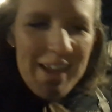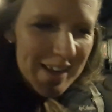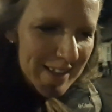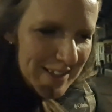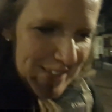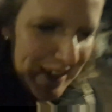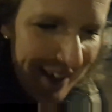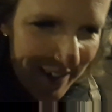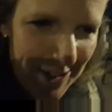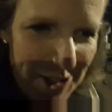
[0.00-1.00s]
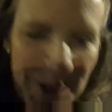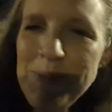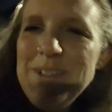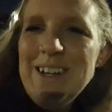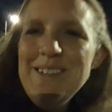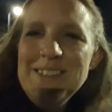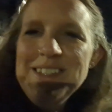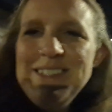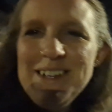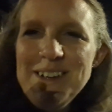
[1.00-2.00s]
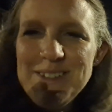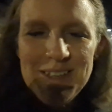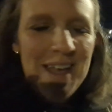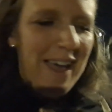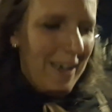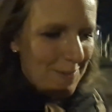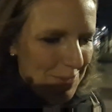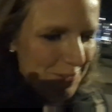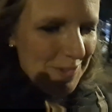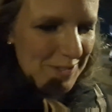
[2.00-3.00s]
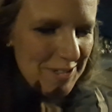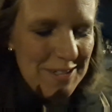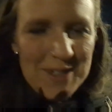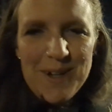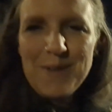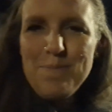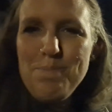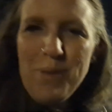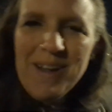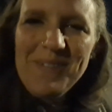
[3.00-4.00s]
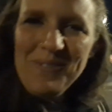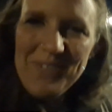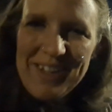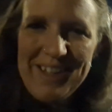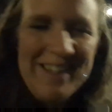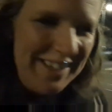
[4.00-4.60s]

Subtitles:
and this guy jumped down the stairs like absolutely stark buck fucking